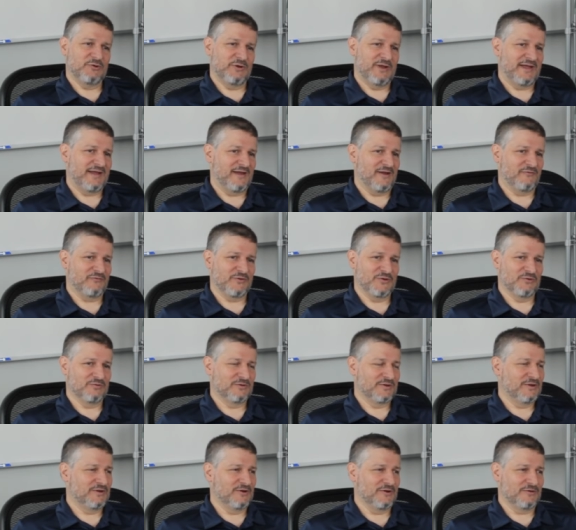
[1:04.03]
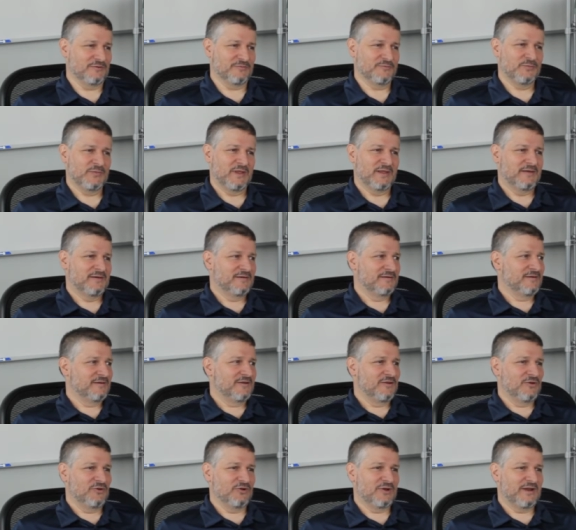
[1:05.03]
have,
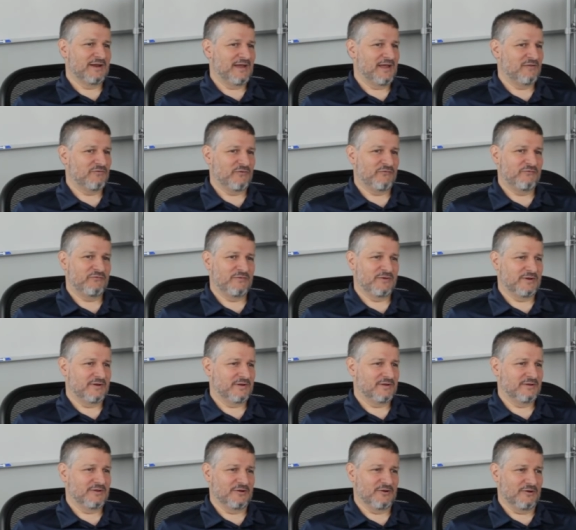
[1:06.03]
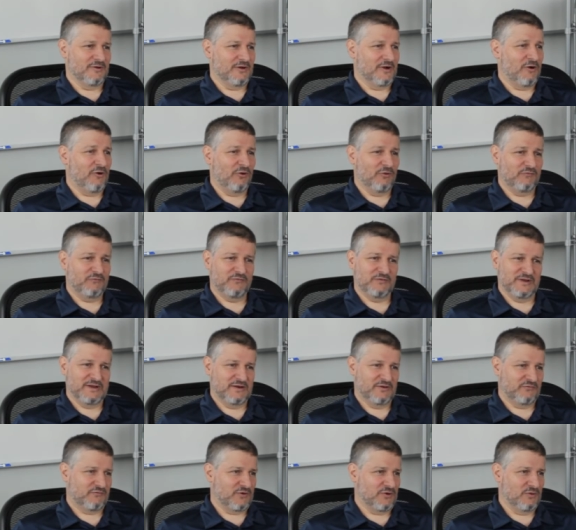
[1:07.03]
you can have a whole
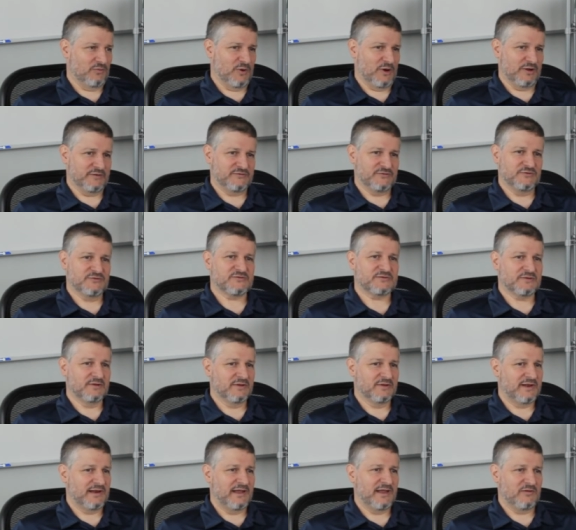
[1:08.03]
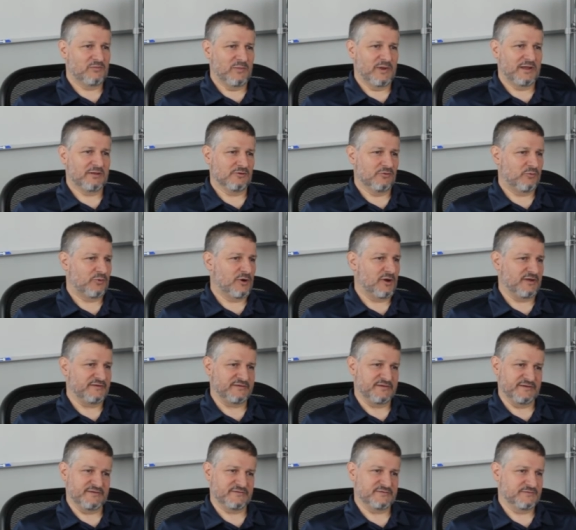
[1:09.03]
fleet of robots. You're still going to have manual
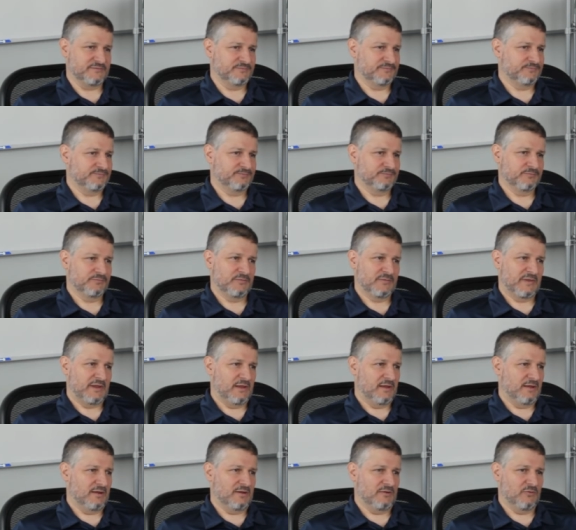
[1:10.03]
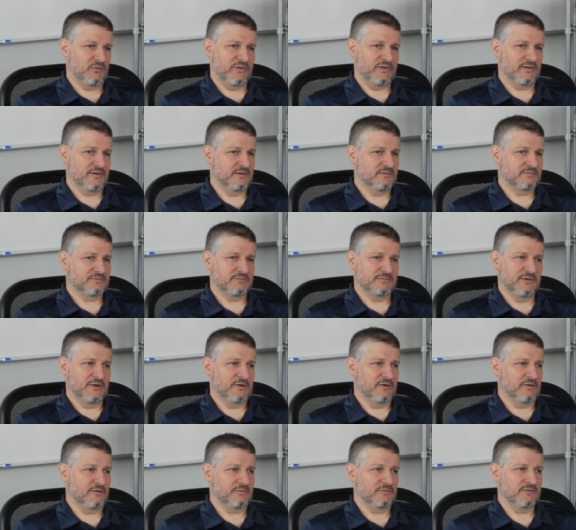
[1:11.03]
process within,
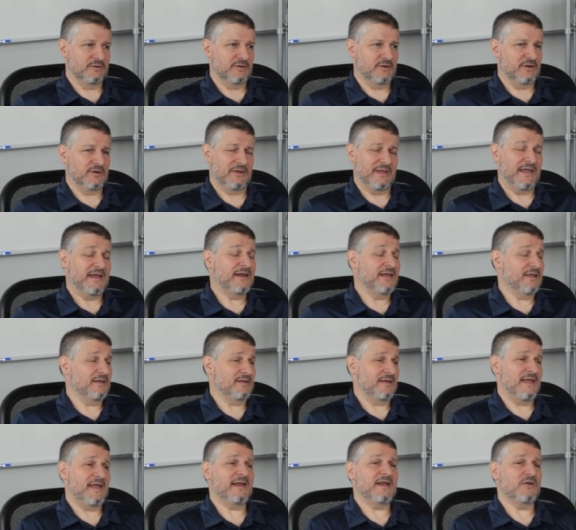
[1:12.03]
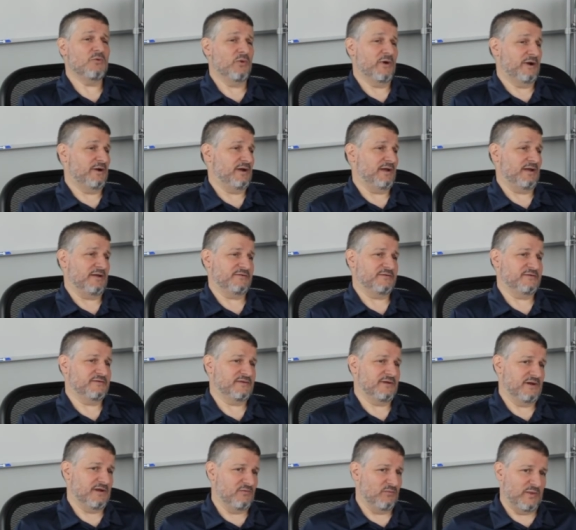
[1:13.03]
any warehouse is
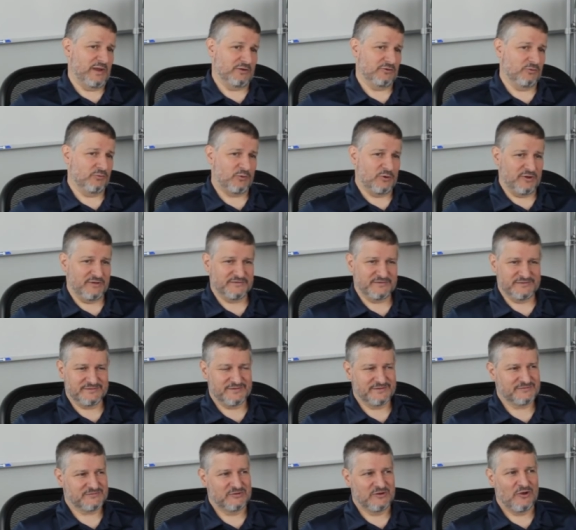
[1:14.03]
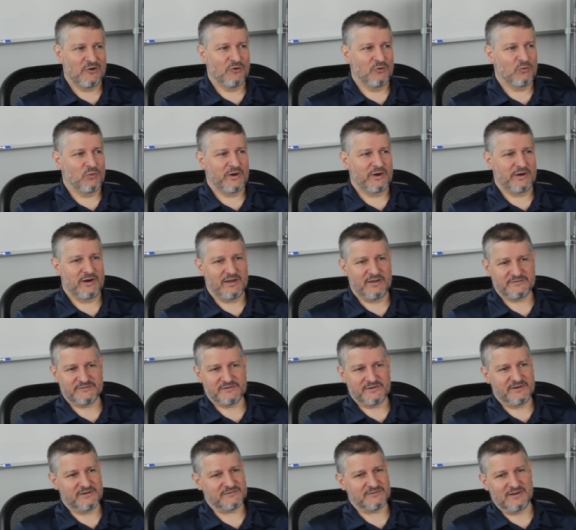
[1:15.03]
going to have manual process. There's no warehouse
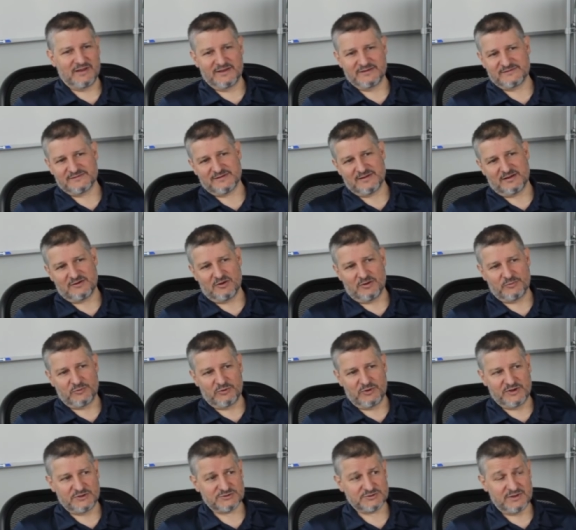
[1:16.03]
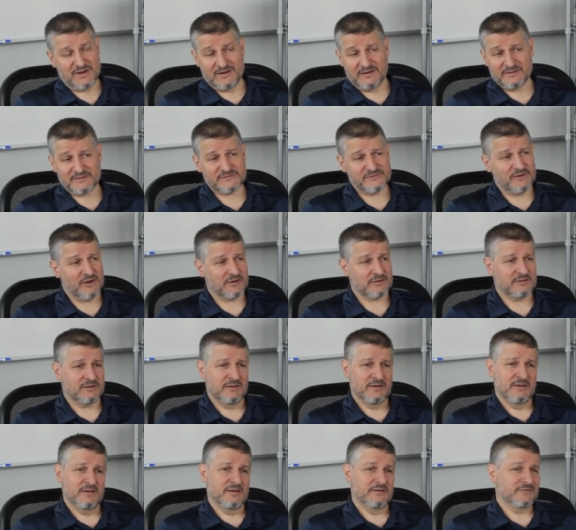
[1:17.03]
that has lights out operation, and it's not
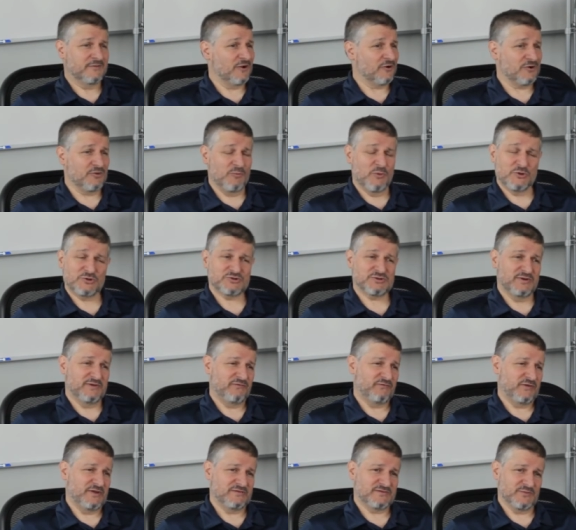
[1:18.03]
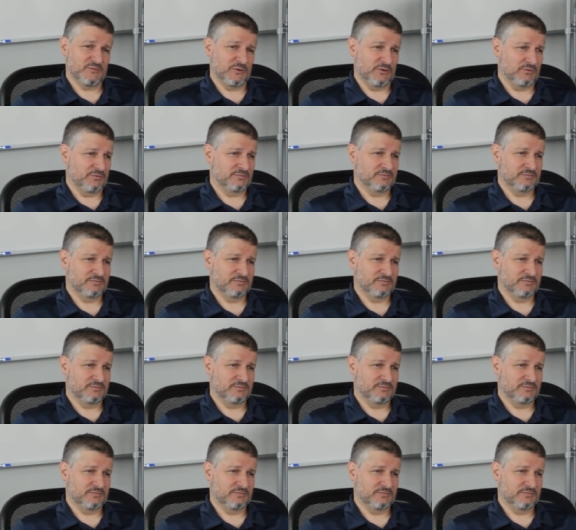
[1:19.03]
commercially feasible